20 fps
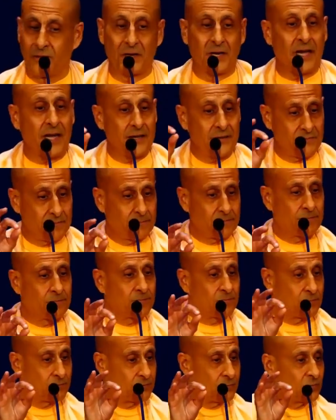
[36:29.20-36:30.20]
When I
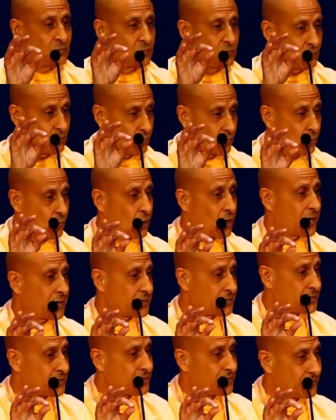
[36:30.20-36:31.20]

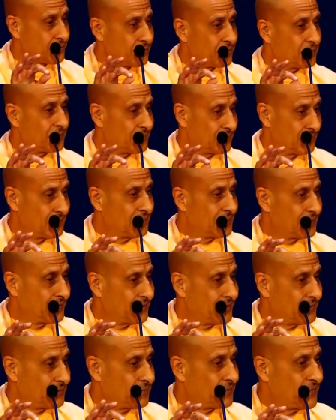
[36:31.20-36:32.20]
washed
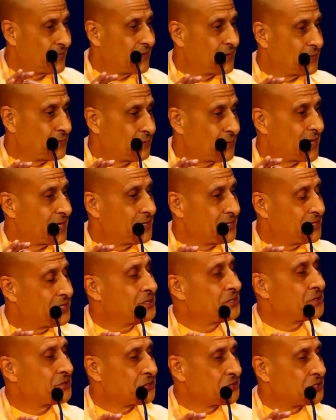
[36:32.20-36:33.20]
my
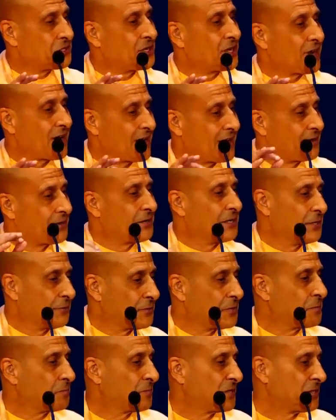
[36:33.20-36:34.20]
teacher's car
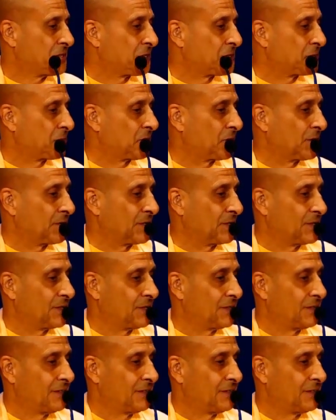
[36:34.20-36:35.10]
here in Pittsburgh,